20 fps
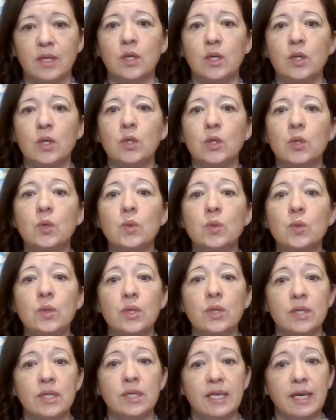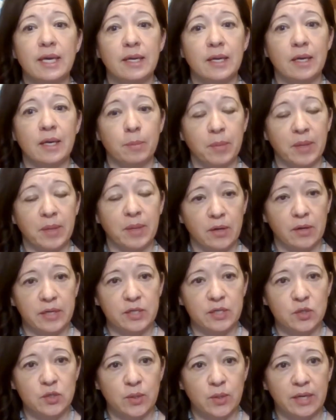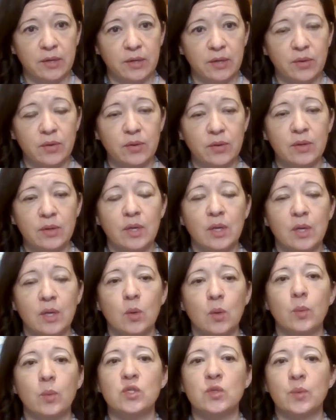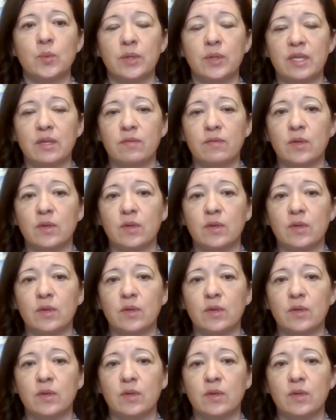You could get a peri trainer, which will give you